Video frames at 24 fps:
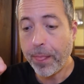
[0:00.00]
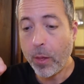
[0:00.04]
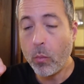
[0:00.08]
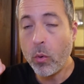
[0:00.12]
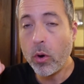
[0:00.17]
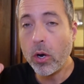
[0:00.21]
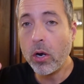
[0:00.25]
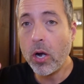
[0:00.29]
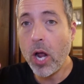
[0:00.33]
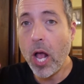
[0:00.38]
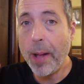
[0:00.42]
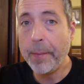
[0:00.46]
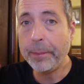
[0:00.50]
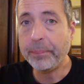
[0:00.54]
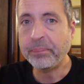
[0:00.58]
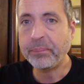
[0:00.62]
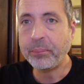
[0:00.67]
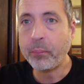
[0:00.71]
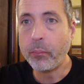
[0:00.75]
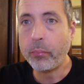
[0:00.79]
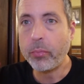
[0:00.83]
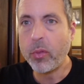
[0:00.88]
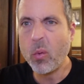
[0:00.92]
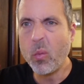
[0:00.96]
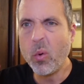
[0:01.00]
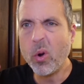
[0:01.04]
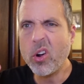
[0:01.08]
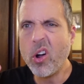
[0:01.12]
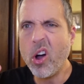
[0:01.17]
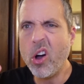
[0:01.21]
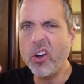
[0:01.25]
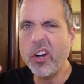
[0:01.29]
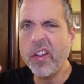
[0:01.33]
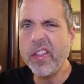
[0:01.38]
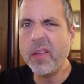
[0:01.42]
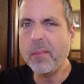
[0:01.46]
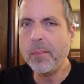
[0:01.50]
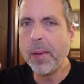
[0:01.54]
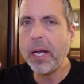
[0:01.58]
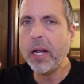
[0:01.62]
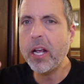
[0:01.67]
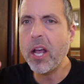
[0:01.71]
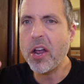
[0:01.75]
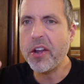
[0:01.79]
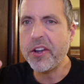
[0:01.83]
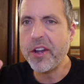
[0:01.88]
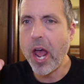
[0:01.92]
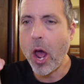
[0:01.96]
we're calling in the big
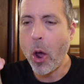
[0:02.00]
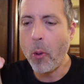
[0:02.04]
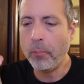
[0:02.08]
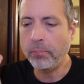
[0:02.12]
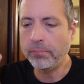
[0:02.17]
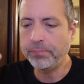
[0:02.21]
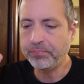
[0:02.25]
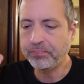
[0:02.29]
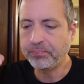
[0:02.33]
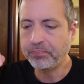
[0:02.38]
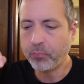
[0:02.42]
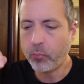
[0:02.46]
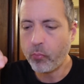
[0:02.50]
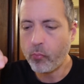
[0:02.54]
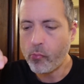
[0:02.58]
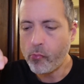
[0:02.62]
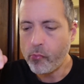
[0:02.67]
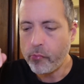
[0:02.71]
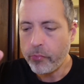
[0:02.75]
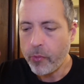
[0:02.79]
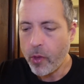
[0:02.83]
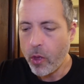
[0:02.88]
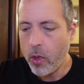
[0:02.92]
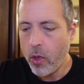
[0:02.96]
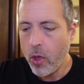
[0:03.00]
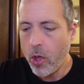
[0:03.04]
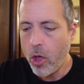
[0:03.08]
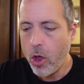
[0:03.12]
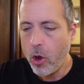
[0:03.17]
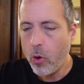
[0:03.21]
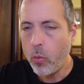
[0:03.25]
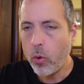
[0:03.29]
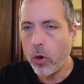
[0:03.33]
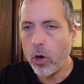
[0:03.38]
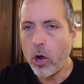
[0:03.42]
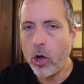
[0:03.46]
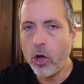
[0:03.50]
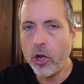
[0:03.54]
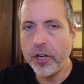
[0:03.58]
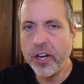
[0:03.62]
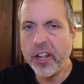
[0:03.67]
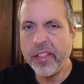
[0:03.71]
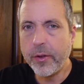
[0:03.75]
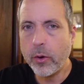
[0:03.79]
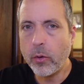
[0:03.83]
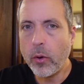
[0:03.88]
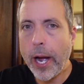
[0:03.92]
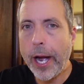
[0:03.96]
gun now. We're calling
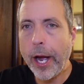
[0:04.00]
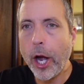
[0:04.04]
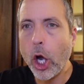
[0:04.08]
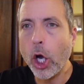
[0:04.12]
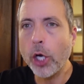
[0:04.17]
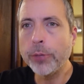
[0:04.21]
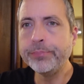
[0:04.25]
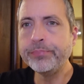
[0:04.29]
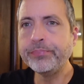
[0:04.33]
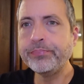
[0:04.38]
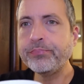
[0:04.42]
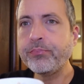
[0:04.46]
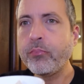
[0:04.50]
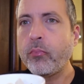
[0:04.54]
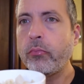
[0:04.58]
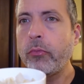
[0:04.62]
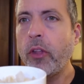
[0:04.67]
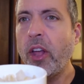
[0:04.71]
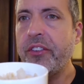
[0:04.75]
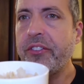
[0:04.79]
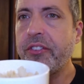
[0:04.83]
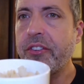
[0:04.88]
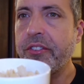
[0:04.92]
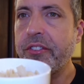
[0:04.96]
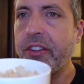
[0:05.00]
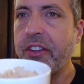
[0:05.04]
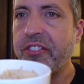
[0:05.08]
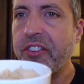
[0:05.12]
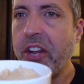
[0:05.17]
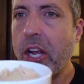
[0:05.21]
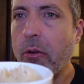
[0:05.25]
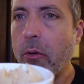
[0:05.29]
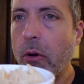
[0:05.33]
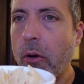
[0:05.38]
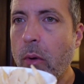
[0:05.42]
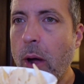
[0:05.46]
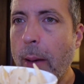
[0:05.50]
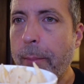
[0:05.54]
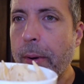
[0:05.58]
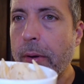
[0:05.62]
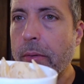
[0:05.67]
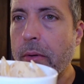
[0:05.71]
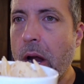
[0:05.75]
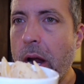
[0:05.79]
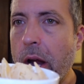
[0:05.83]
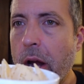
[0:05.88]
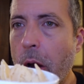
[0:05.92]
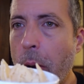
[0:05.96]
in the ringer. This is the secret weapon
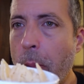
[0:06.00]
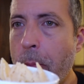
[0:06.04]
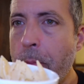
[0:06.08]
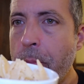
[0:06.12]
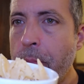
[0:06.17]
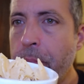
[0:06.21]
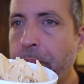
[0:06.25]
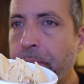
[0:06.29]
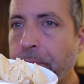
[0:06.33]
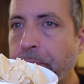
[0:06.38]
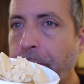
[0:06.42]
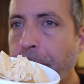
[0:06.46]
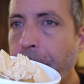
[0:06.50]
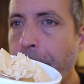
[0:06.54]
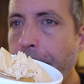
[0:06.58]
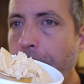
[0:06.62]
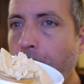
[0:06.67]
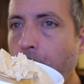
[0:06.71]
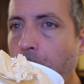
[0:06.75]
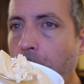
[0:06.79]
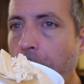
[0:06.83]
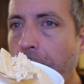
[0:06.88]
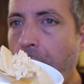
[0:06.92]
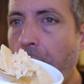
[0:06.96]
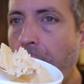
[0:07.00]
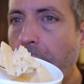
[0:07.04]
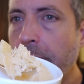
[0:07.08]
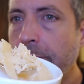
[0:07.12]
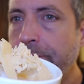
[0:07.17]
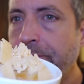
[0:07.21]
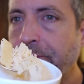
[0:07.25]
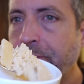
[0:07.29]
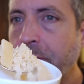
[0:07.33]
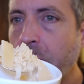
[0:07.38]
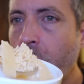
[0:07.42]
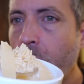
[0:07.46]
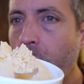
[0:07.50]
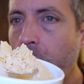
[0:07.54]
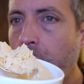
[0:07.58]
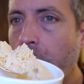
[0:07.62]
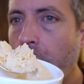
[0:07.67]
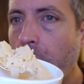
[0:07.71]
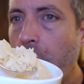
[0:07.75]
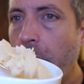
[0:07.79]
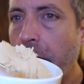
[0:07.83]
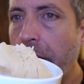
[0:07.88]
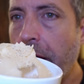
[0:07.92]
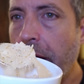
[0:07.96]
right here. Look at that.
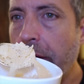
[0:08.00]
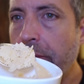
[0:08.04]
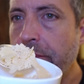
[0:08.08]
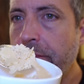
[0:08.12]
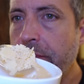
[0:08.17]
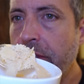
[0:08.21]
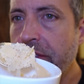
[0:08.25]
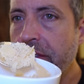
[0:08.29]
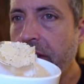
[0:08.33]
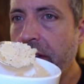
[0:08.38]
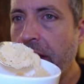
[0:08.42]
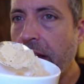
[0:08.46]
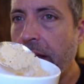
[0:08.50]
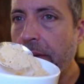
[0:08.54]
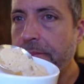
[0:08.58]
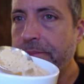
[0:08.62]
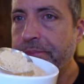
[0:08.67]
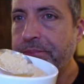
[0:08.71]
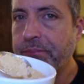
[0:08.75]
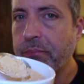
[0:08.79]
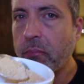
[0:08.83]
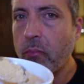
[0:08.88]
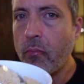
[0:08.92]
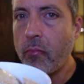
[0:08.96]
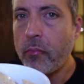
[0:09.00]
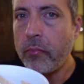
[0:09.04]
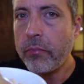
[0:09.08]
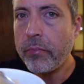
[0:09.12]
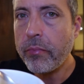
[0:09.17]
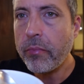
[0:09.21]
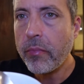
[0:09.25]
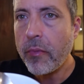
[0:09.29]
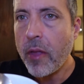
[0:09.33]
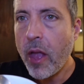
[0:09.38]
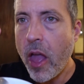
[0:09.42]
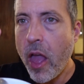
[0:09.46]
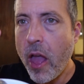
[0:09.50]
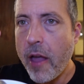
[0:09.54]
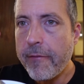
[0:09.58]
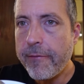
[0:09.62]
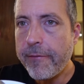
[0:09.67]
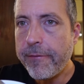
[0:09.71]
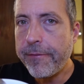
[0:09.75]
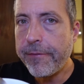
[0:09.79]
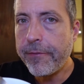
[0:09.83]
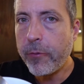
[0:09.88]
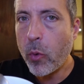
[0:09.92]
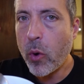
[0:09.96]
Look at that. You see that?
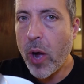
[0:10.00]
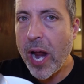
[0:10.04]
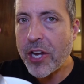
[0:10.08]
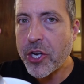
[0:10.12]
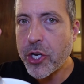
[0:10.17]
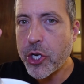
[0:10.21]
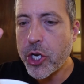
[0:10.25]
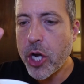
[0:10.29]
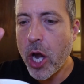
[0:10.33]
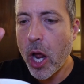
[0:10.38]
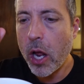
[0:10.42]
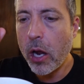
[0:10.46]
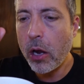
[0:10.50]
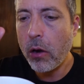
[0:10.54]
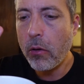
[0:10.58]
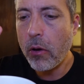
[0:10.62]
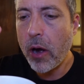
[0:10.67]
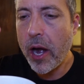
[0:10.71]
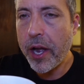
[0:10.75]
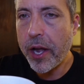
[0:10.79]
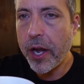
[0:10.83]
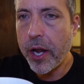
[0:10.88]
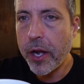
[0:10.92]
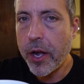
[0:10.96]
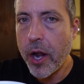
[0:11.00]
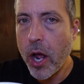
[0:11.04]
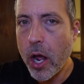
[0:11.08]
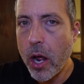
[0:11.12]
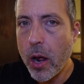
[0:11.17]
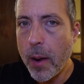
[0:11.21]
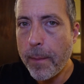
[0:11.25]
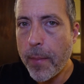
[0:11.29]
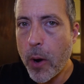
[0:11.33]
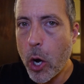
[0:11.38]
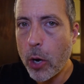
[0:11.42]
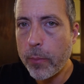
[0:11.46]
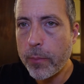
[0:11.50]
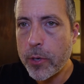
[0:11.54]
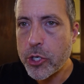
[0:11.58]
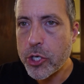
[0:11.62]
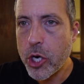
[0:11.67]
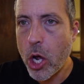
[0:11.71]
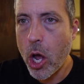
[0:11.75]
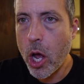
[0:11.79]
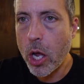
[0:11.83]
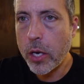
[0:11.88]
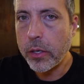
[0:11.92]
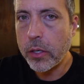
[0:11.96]
Fresh grated
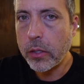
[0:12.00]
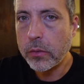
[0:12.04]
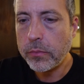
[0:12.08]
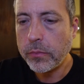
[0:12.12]
Parmesan.